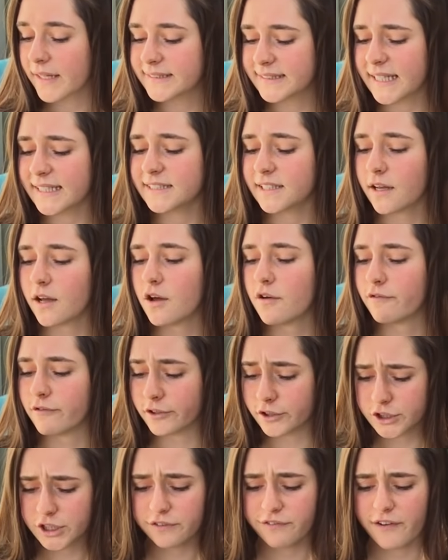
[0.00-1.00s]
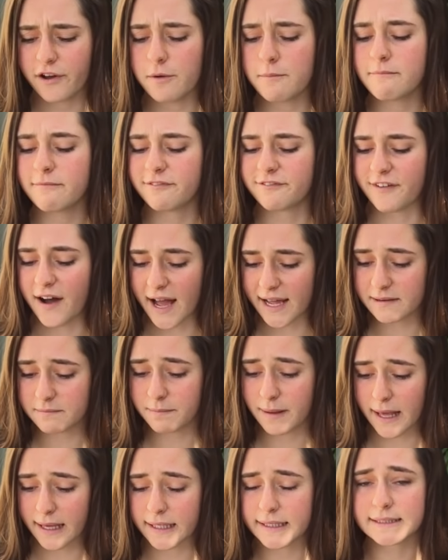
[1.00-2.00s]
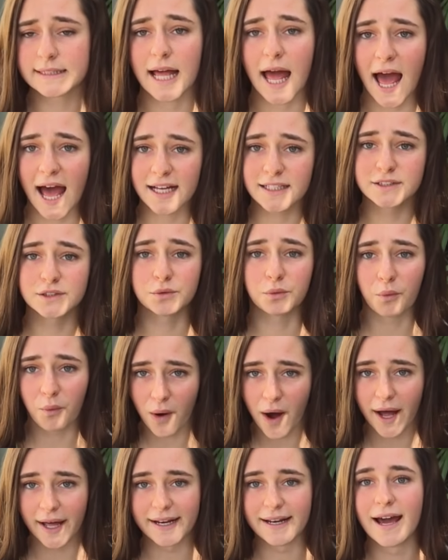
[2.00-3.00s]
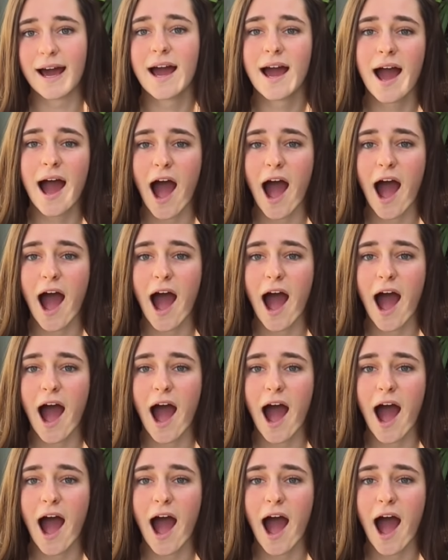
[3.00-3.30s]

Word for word: says Fujifilm Fine Pix S1.